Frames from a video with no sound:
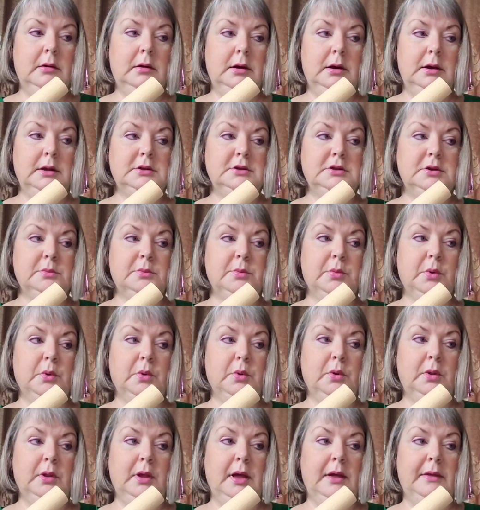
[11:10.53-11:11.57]
into a
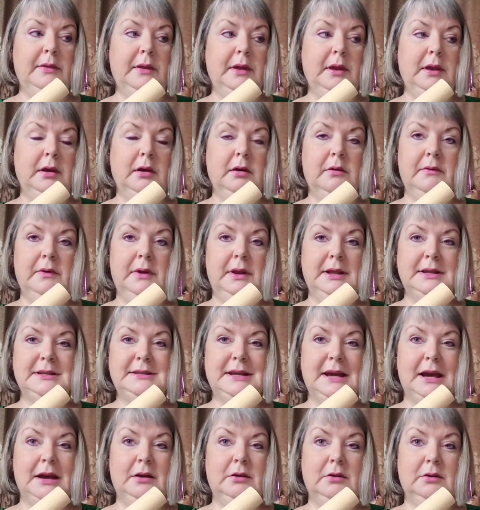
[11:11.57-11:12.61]
ball and then it got really
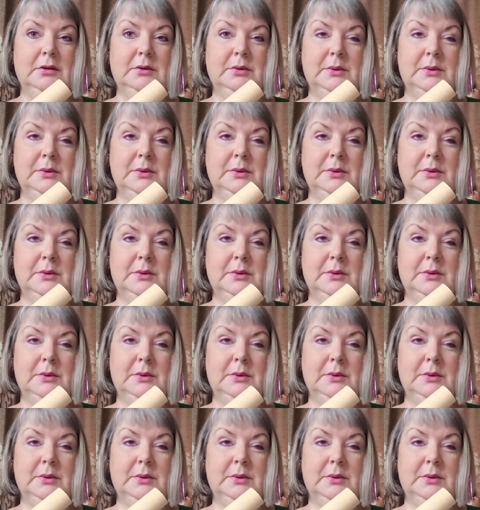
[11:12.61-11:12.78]
tangled